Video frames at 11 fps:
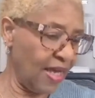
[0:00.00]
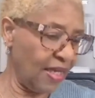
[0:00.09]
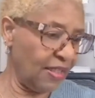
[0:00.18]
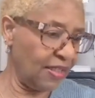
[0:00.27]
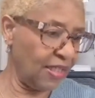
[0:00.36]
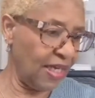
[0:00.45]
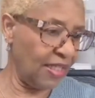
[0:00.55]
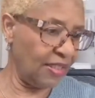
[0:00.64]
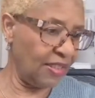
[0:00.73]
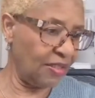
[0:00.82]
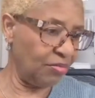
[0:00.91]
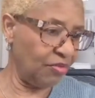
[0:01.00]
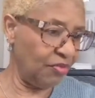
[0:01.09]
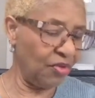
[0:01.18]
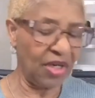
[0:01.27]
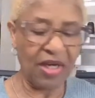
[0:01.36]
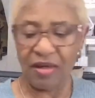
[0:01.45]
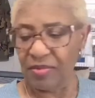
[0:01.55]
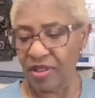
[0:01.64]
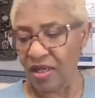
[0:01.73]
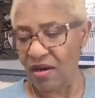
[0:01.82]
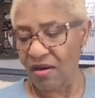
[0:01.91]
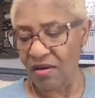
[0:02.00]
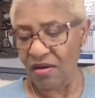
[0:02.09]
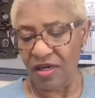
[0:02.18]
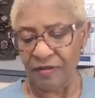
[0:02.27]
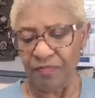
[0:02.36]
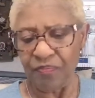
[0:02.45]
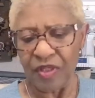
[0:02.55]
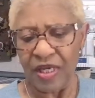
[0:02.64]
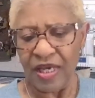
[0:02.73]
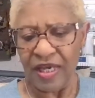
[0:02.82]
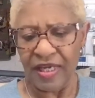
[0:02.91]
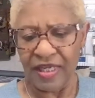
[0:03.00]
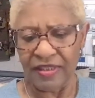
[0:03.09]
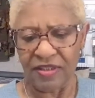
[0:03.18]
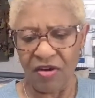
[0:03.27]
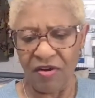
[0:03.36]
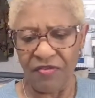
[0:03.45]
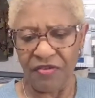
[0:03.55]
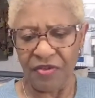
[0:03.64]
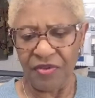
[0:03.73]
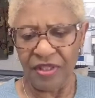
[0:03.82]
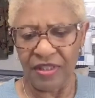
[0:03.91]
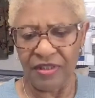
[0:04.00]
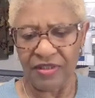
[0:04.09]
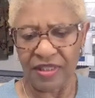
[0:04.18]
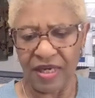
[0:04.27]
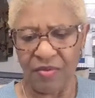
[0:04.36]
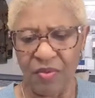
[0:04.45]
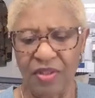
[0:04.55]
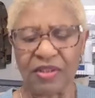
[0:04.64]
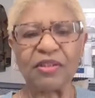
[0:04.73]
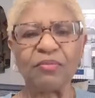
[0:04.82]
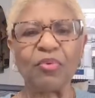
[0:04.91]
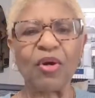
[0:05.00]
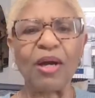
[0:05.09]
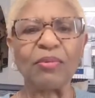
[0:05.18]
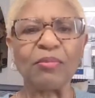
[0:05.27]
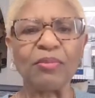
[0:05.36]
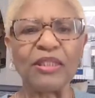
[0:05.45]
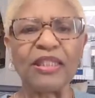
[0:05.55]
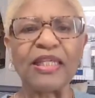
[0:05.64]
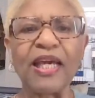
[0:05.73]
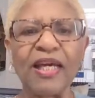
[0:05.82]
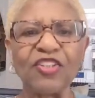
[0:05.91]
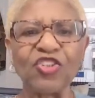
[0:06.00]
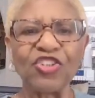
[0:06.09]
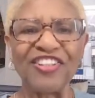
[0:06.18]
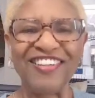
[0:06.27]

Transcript: I looked at it just before coming on, and I saw a few things that I wanted to probably catch